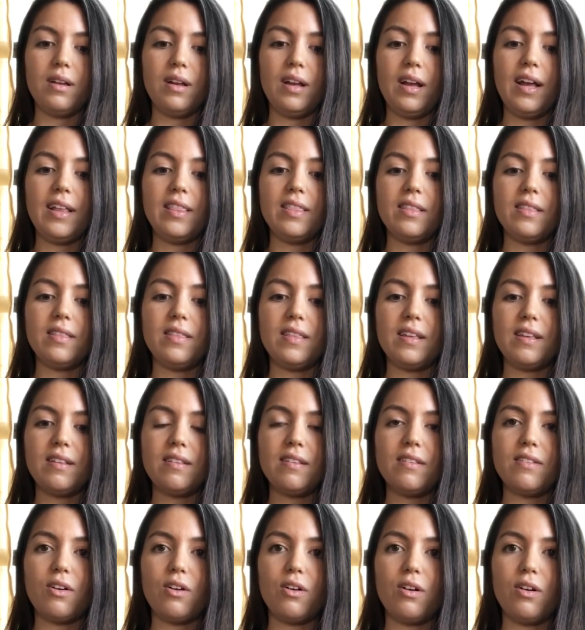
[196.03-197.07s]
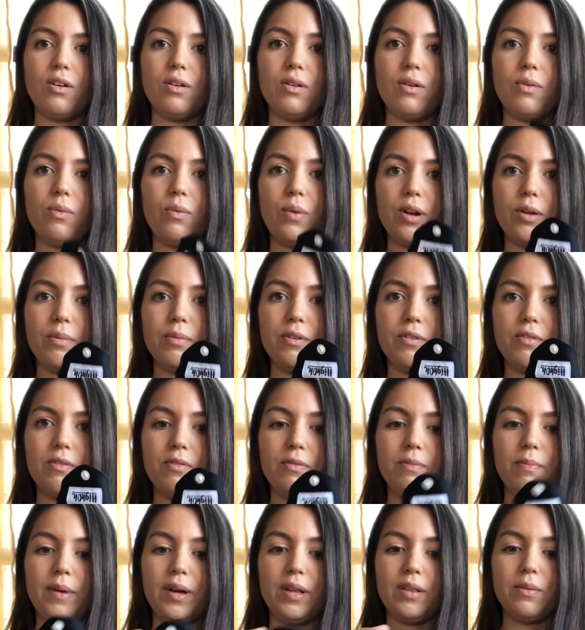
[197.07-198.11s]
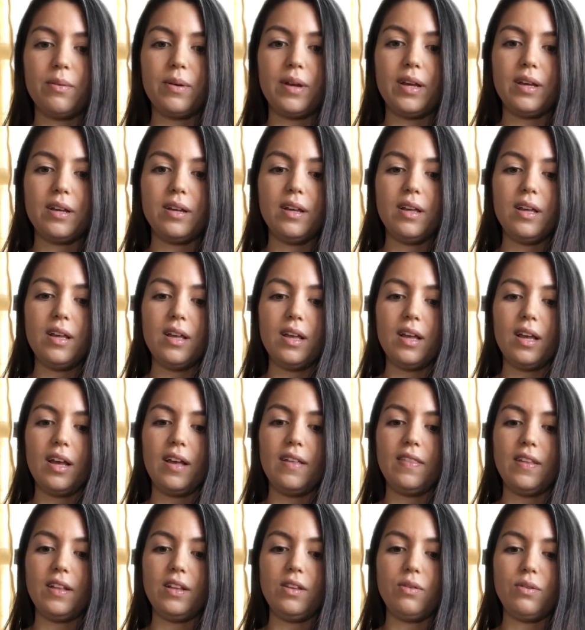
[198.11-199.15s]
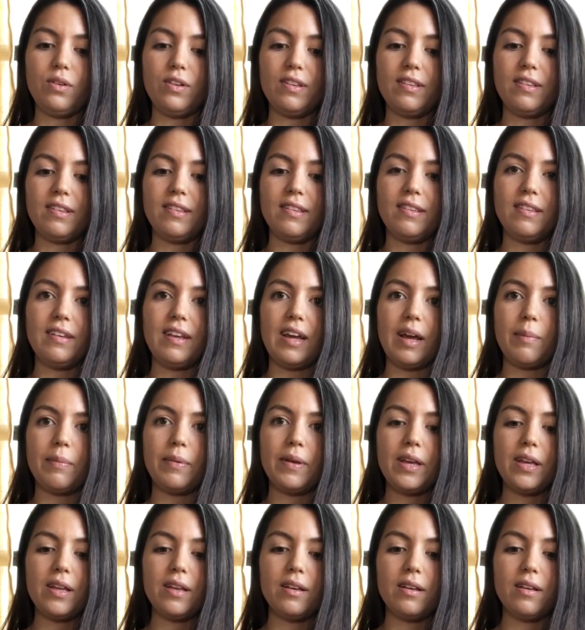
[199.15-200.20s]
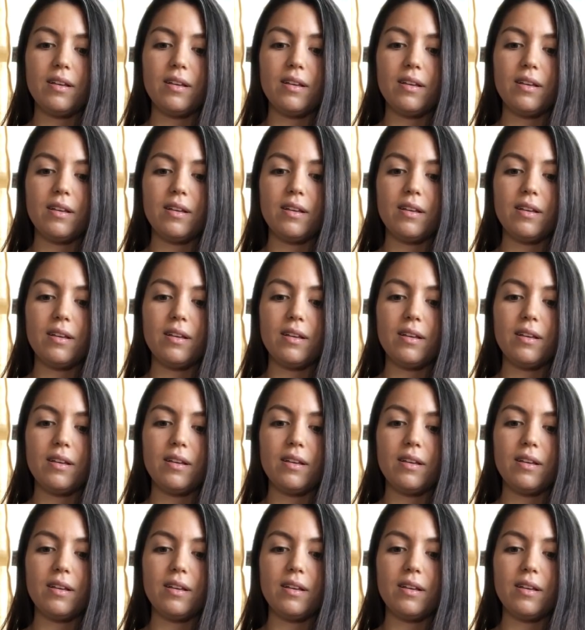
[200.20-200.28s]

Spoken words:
And this is all waterproof, by the way. And then you just snap it.